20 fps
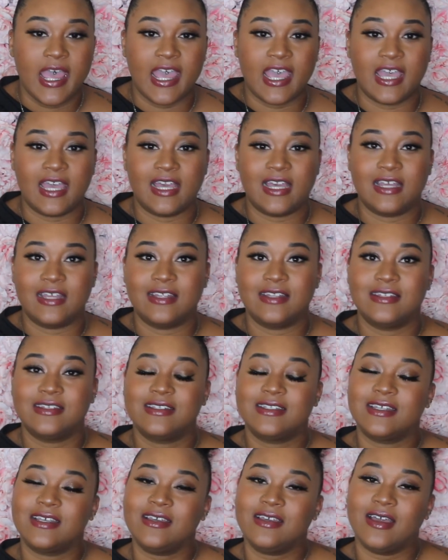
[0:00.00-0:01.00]

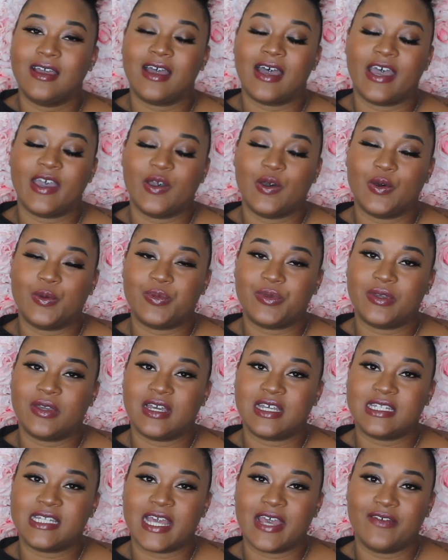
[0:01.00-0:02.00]
And I hope you
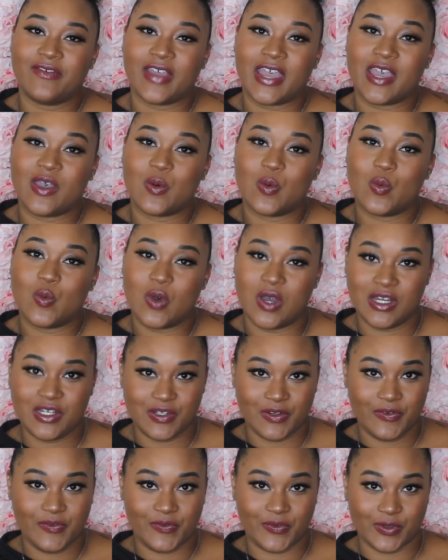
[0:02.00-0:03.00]
guys have a
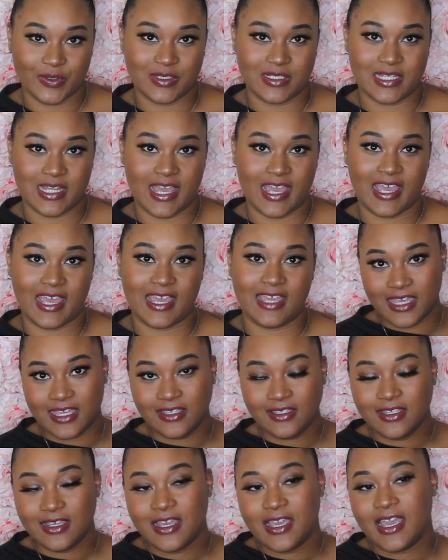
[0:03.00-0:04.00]
wonderful
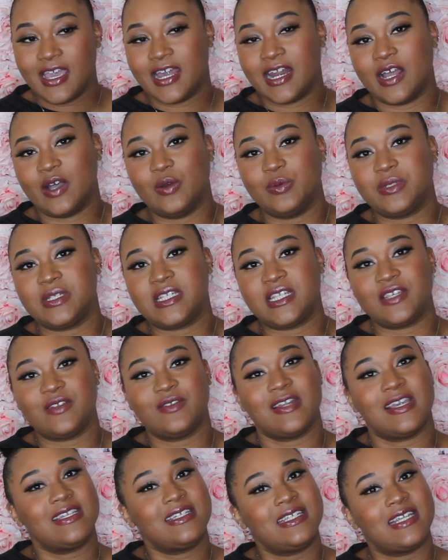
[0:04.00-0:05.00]
day, and I hope to see
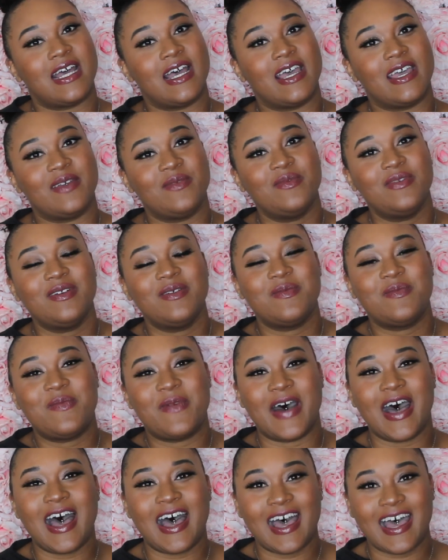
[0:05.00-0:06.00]
you next time.
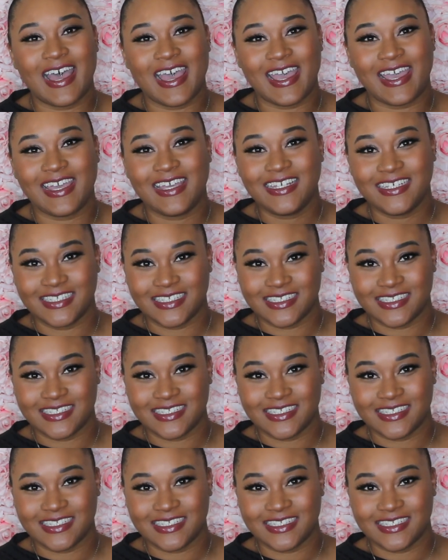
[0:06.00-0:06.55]
Bye.